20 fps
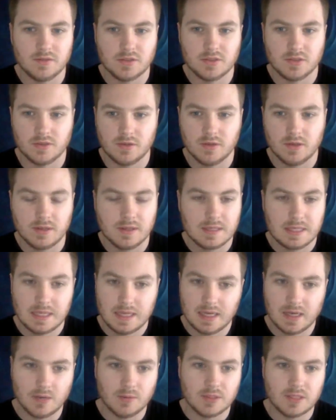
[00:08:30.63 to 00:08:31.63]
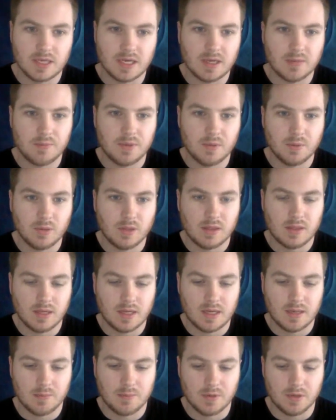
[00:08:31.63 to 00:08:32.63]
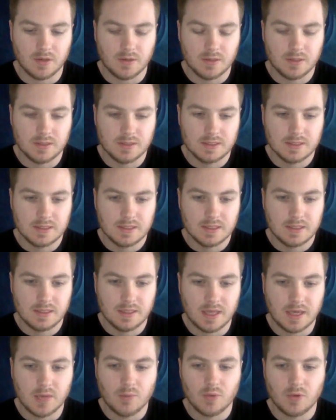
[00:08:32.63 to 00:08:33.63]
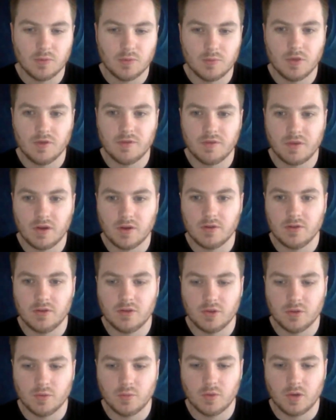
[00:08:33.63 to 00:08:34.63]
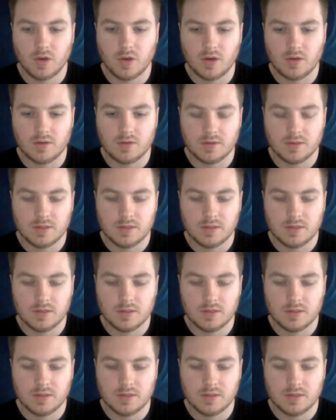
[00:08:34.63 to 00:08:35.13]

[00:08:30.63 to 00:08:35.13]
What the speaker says: So I was happy with that. But now we'll move on to what